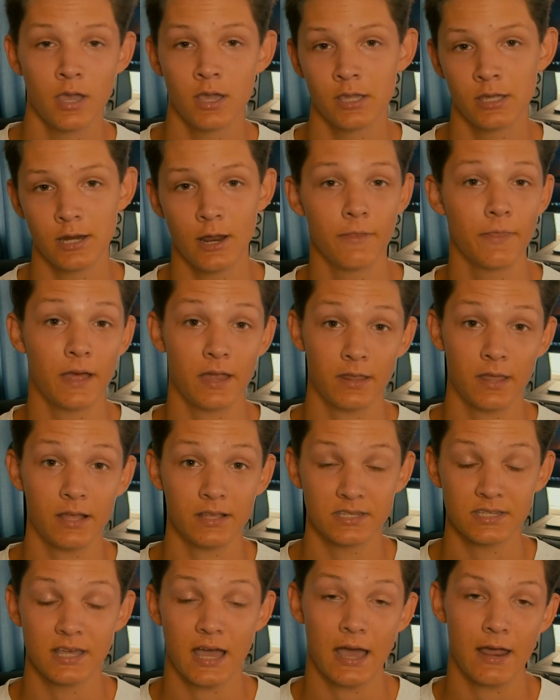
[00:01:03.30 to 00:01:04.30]
you know,
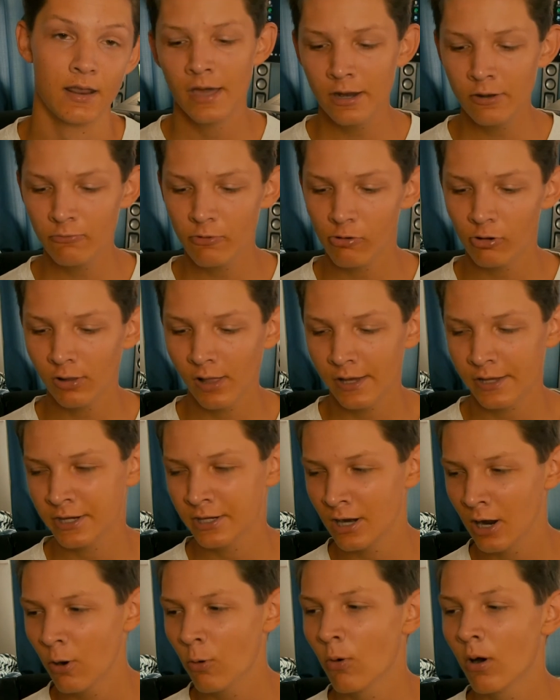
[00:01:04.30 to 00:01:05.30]
that's that. Then we were like,
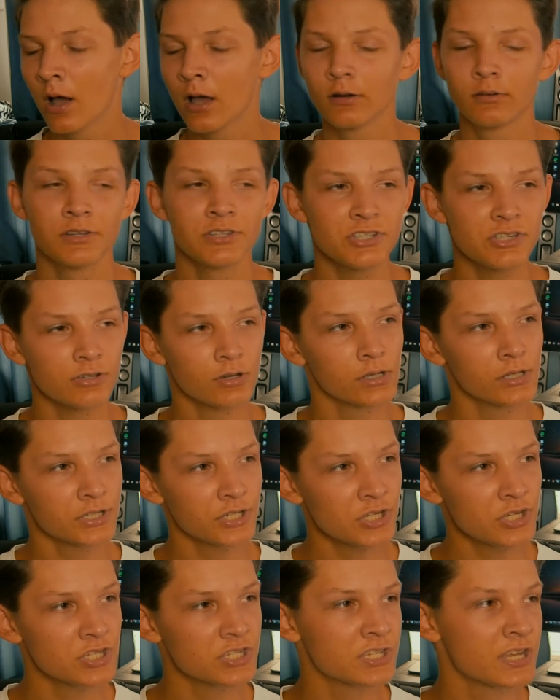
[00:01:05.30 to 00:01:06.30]
you know what? Let's
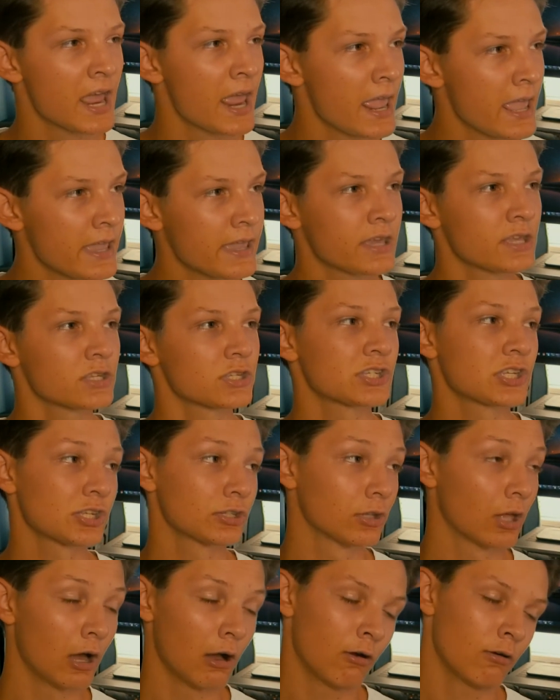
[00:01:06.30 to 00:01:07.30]
just take it
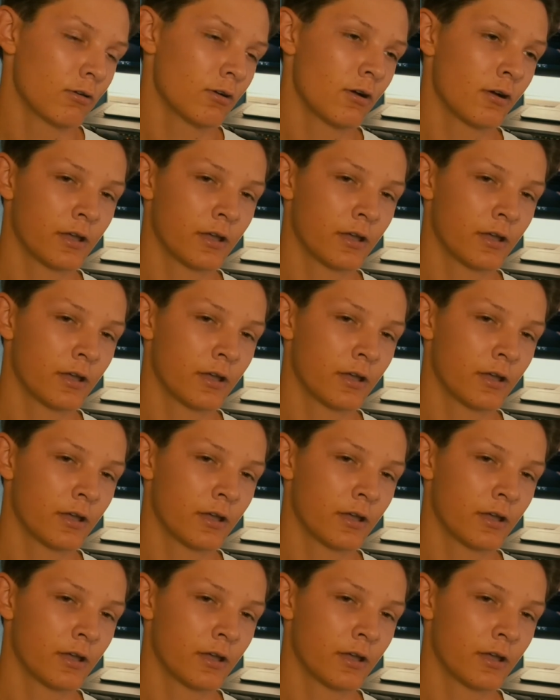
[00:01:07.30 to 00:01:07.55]
slow.